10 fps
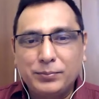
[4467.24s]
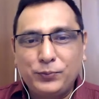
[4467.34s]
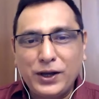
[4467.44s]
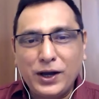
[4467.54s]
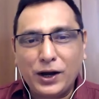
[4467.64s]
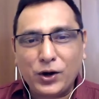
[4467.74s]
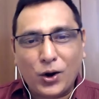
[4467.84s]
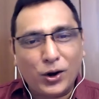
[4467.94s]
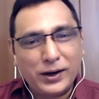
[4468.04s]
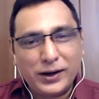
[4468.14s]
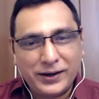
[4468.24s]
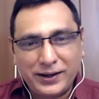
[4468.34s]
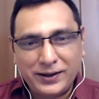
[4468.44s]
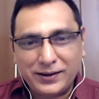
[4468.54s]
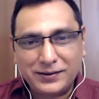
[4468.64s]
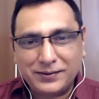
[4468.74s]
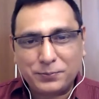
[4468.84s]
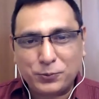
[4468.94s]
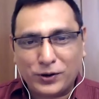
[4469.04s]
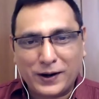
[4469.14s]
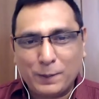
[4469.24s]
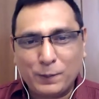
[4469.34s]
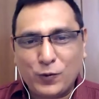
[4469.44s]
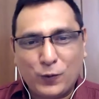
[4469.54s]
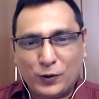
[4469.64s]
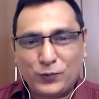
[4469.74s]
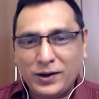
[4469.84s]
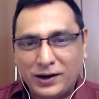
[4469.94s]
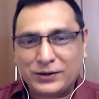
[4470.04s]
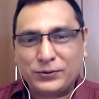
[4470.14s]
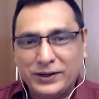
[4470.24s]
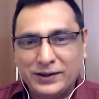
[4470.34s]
we are already programmed for what we are today.